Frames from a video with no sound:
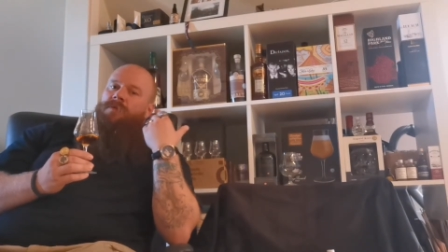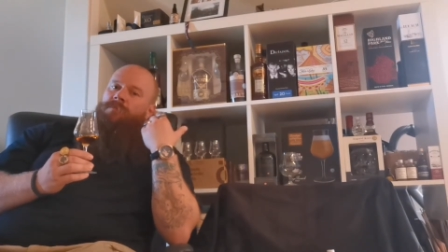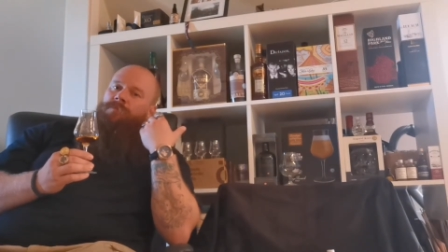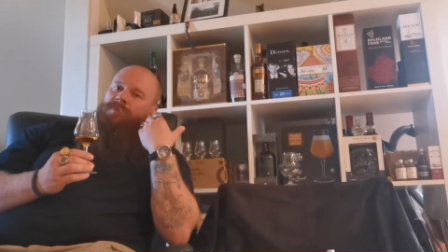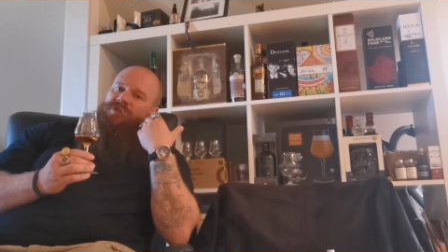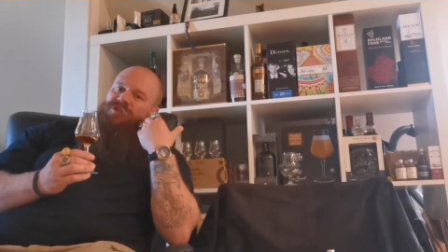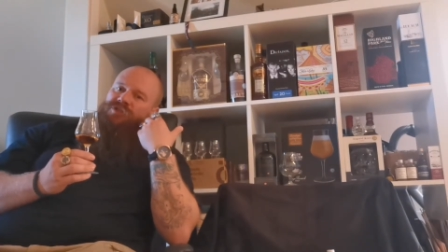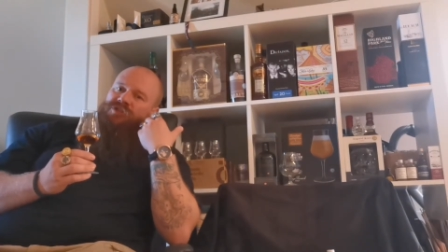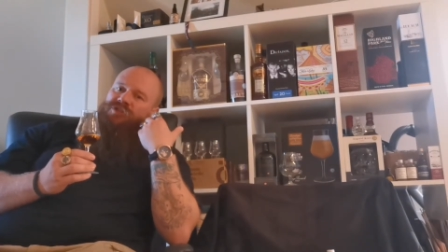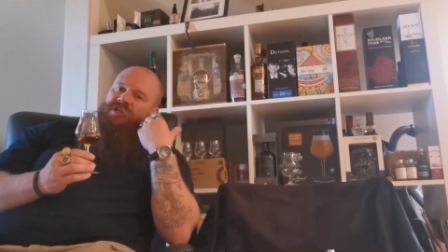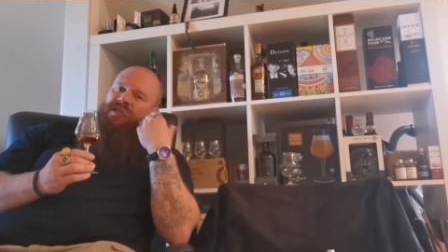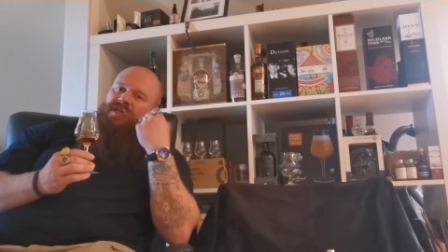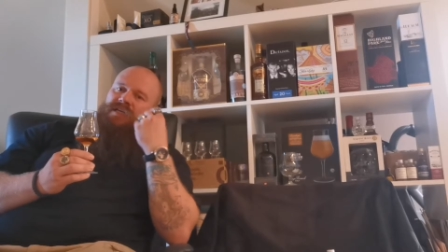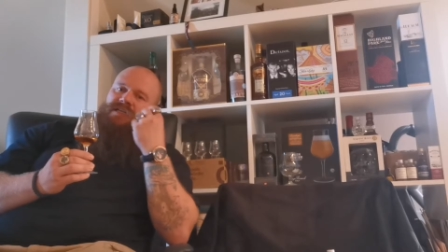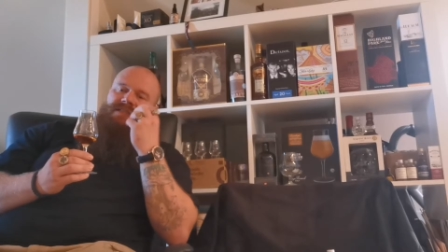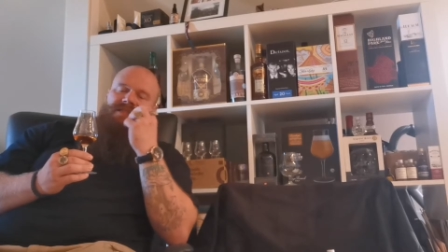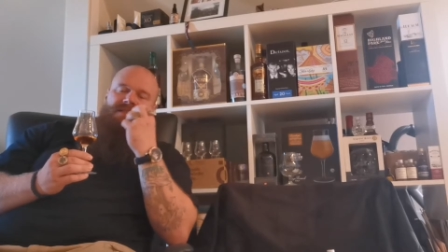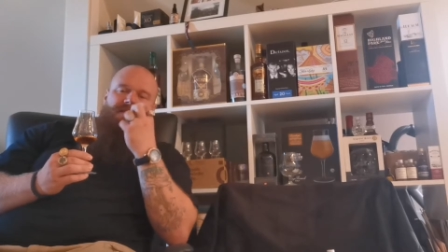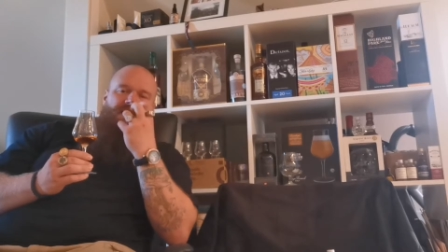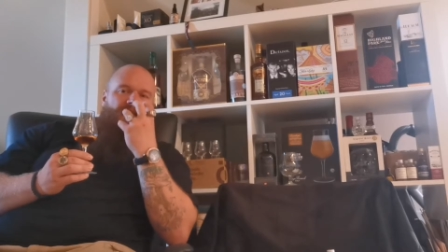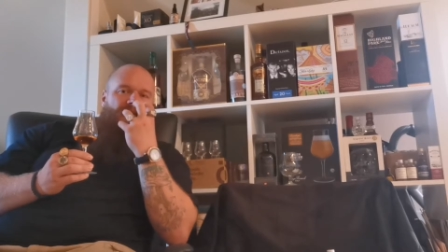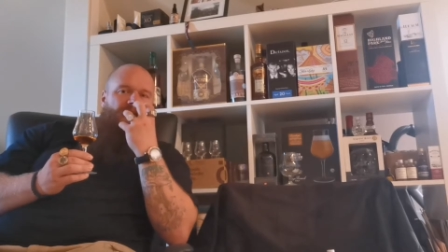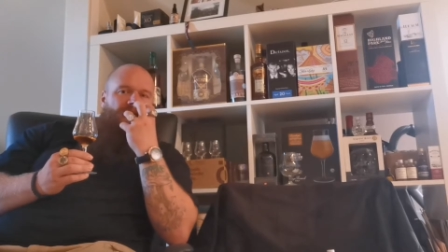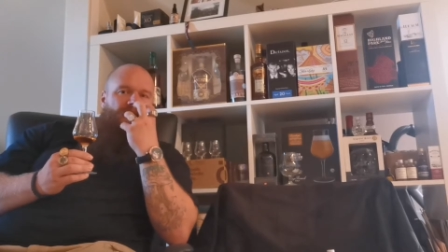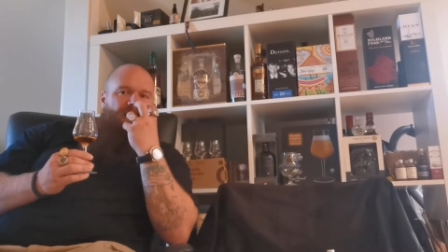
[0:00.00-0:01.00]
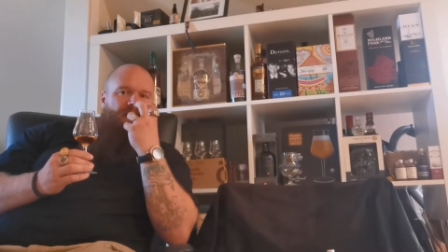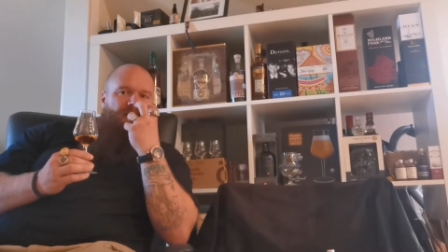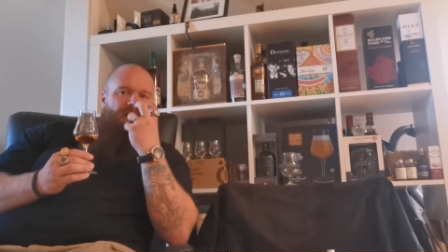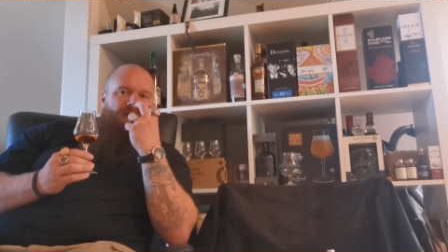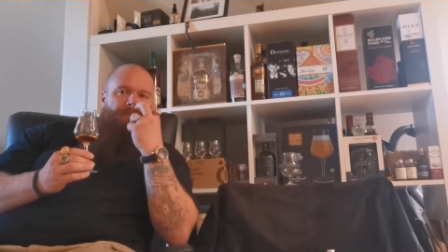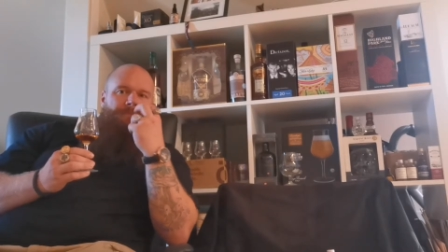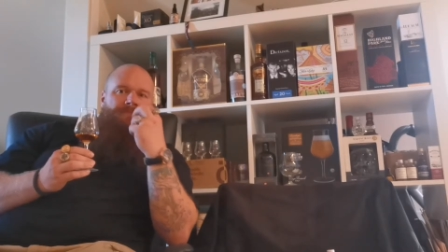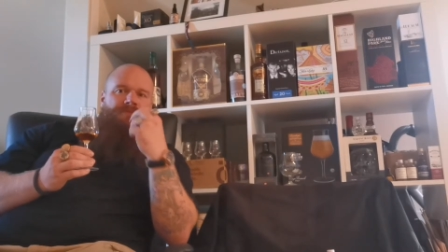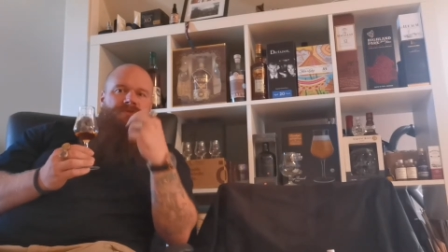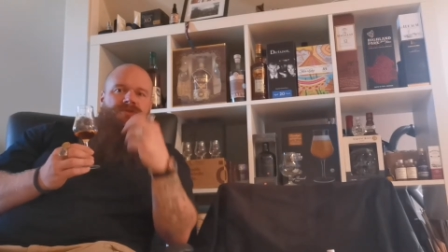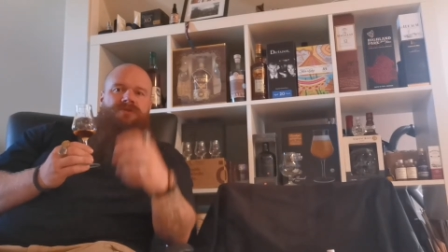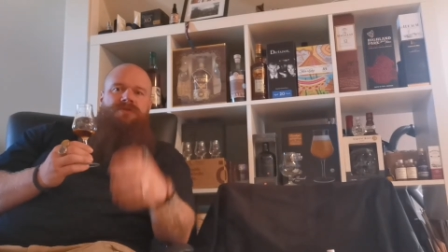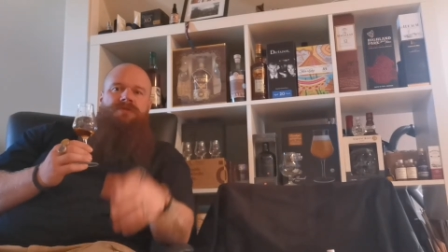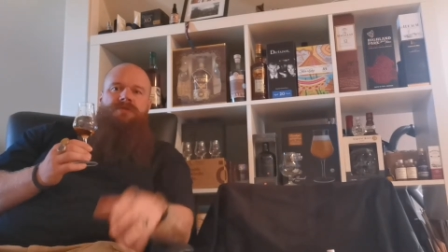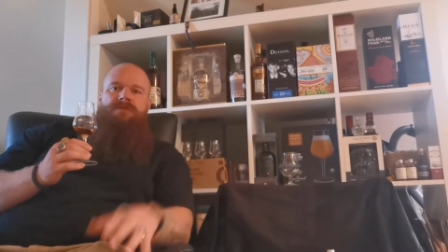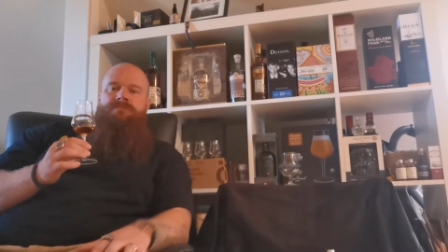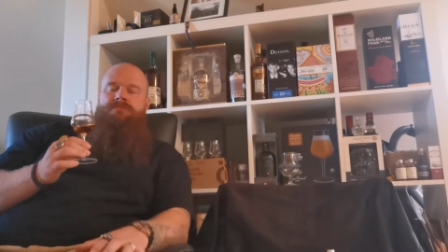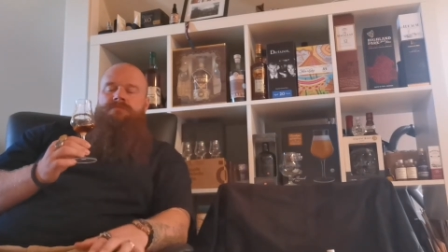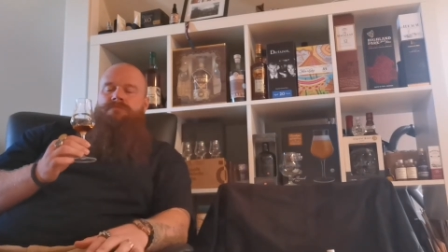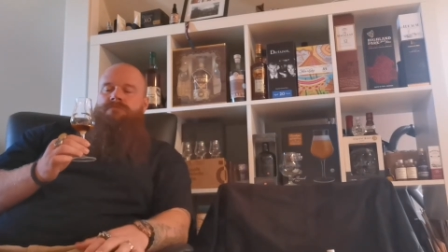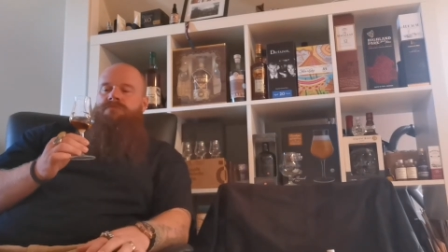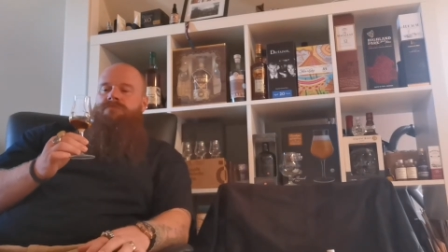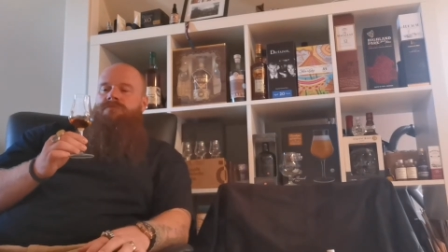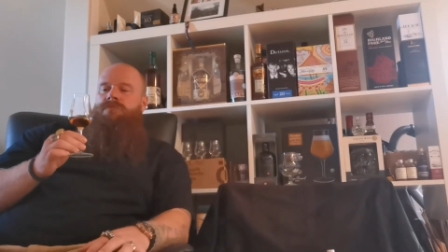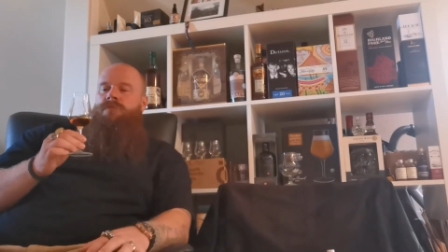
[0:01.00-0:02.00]
but cheeks and lips
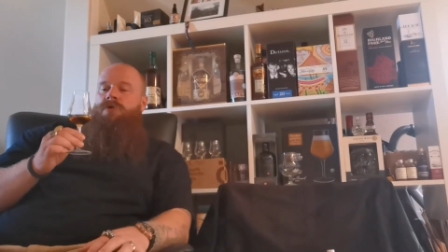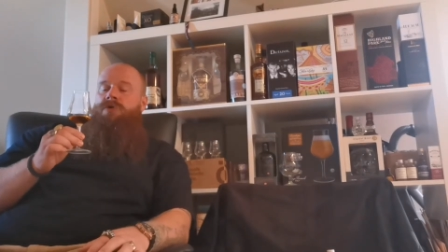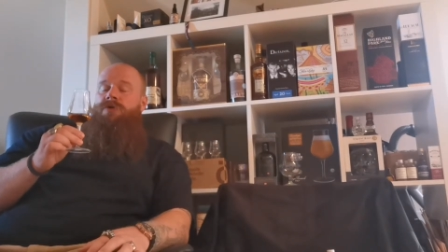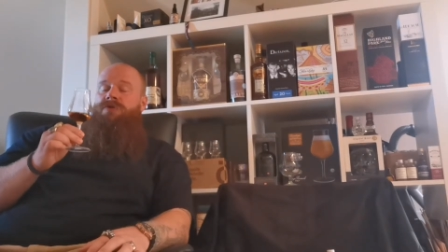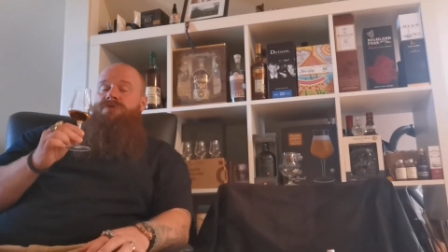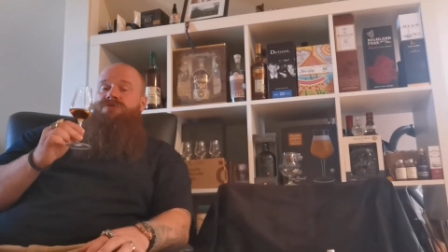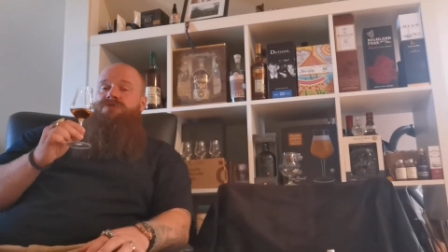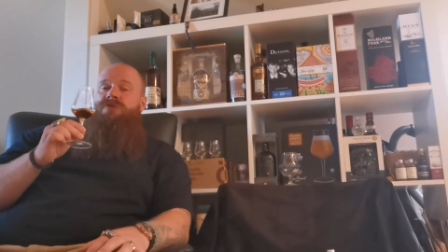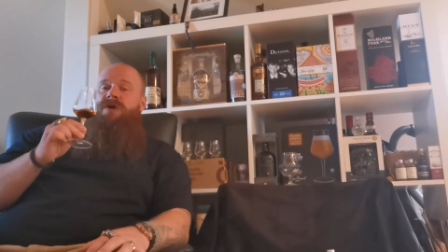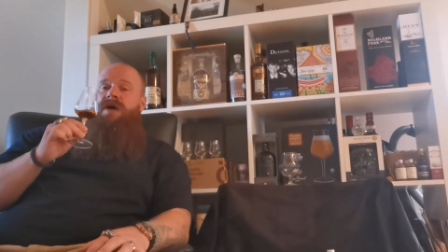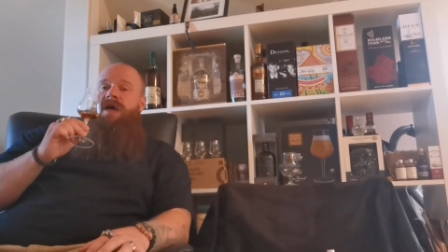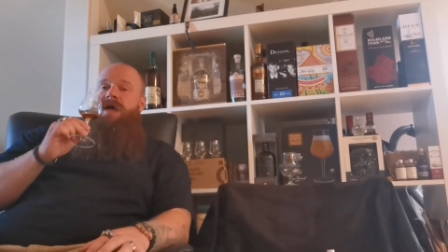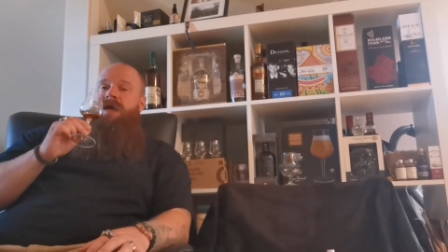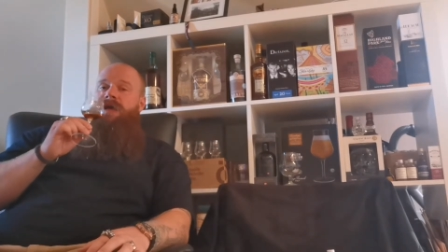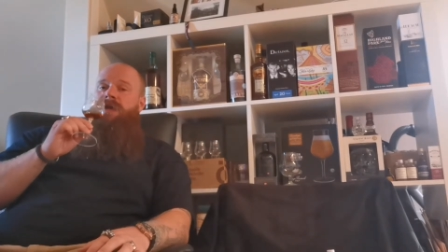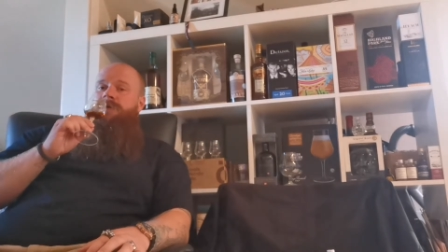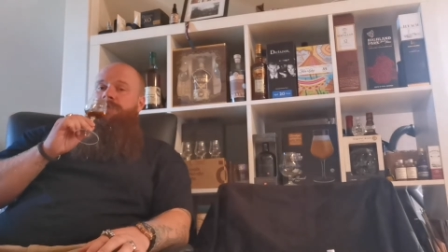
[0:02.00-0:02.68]
are dry.